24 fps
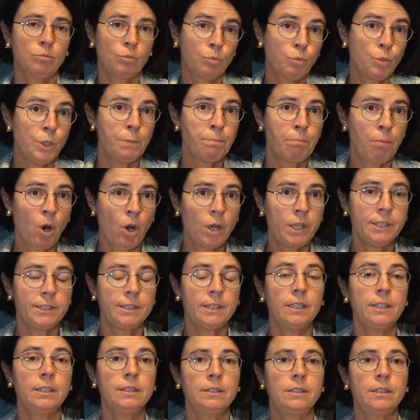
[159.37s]
with
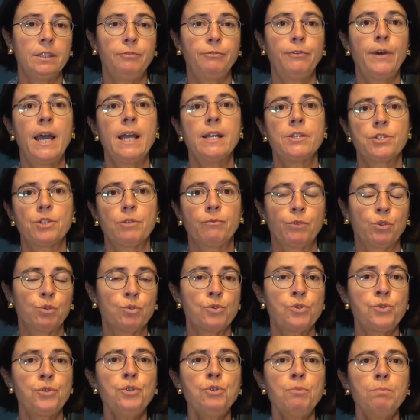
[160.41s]
policy in defense of
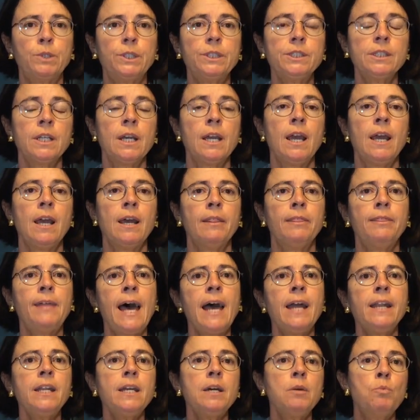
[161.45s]
consumers,
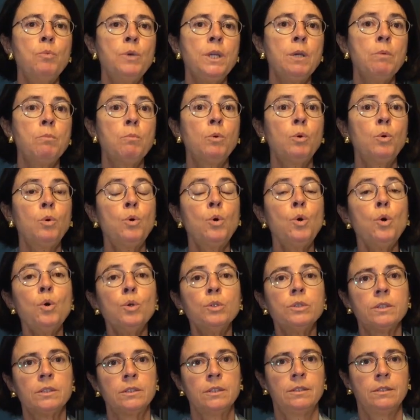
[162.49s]
then we
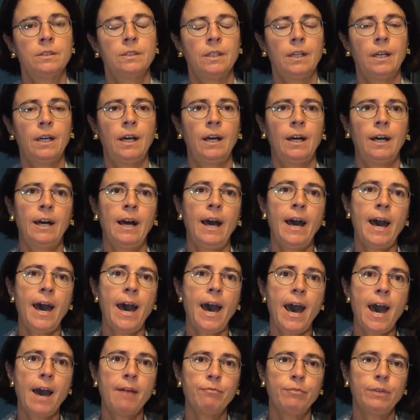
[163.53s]
could
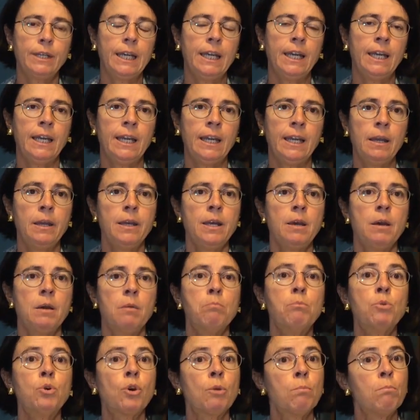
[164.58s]
have a
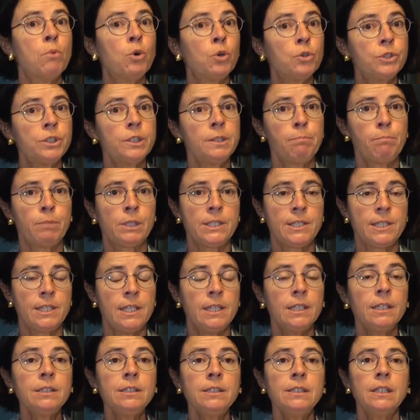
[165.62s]
more modern
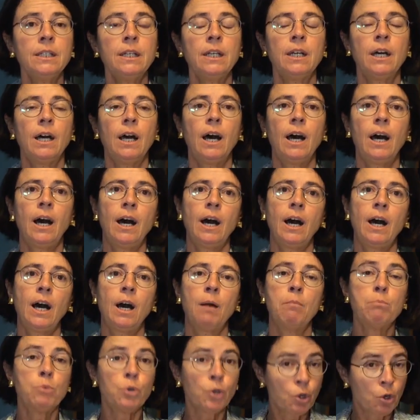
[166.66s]
Brazil,
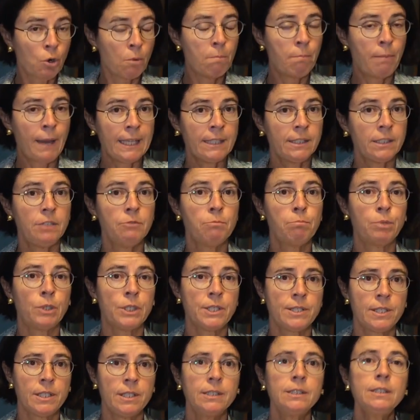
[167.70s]
more competitive
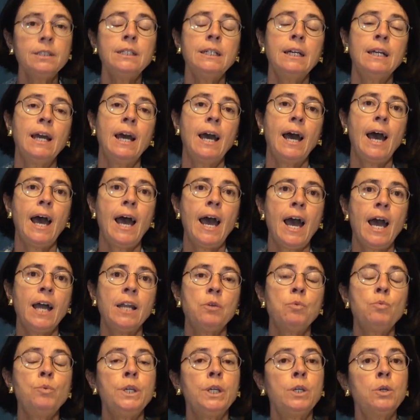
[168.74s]
Brazil,
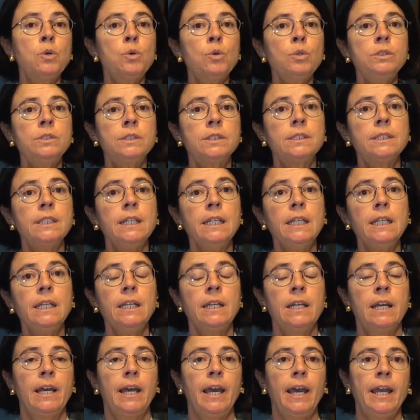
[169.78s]
and we could
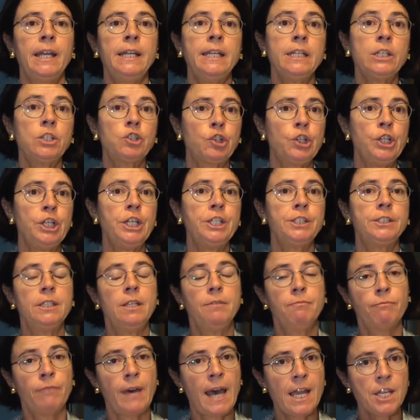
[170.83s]
see an increase in
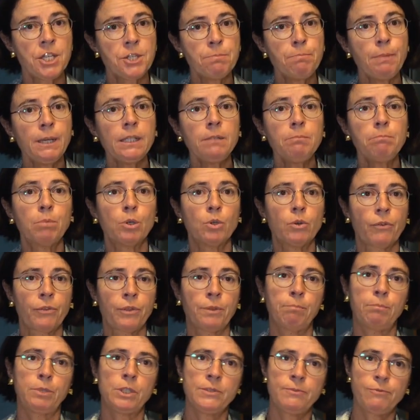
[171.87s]
investment,
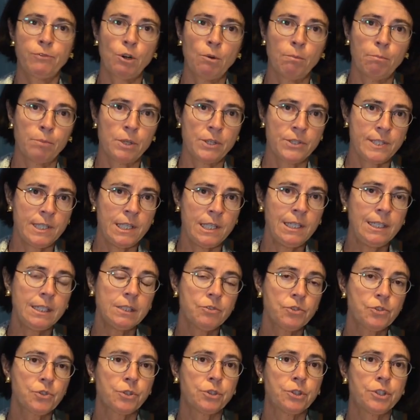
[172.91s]
both from Brazilian
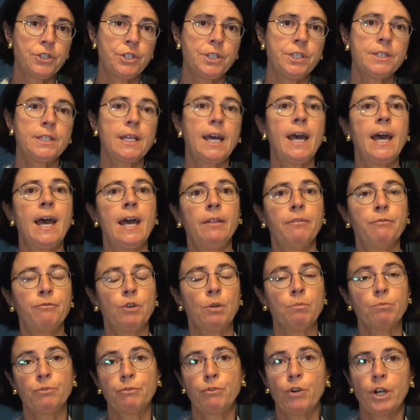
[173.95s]
sources and
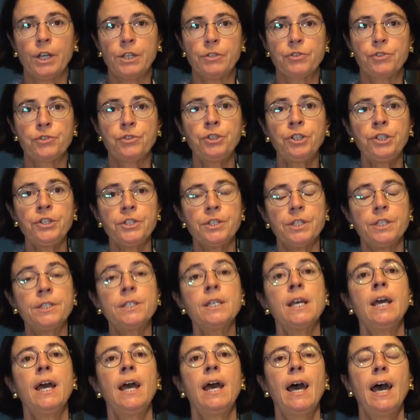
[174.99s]
from foreign sources,
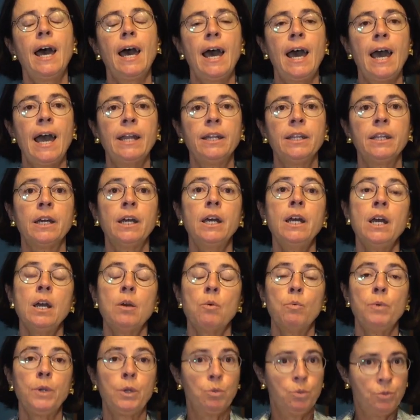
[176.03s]
and
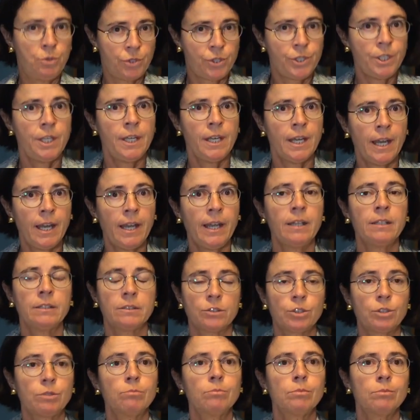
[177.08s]
we could see a
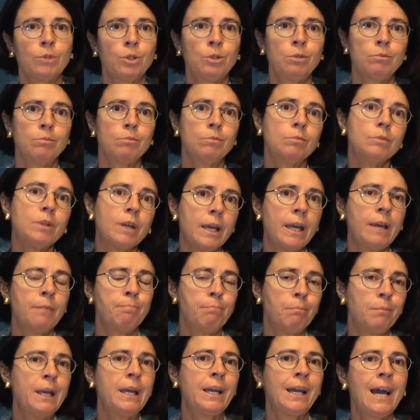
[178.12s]

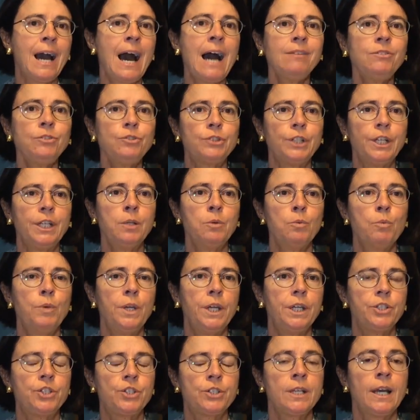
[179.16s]
country
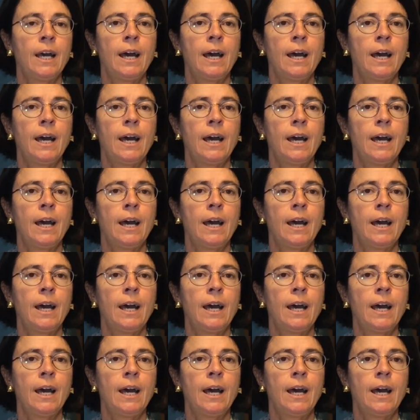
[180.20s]
which